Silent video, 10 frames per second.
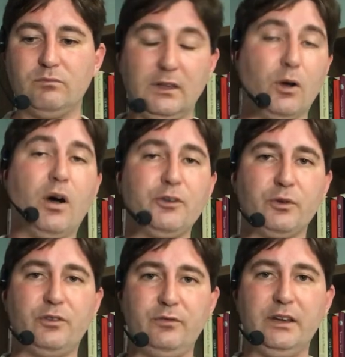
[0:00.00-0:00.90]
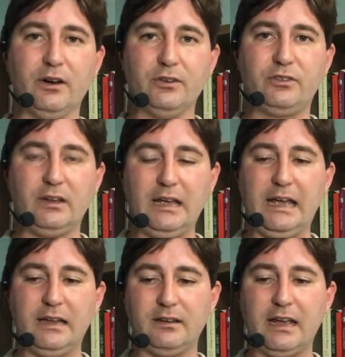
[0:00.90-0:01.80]
you know, hundreds of years,
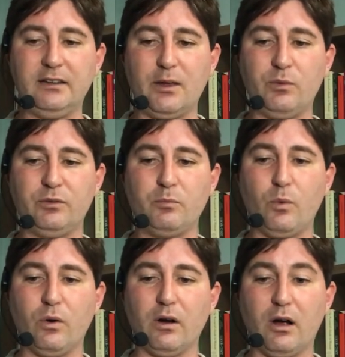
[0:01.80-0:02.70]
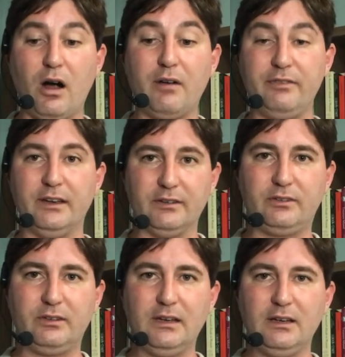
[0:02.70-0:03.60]
and and it was more
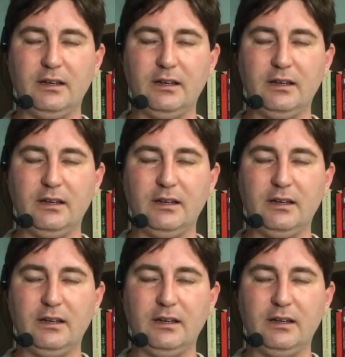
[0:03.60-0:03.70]
obvious,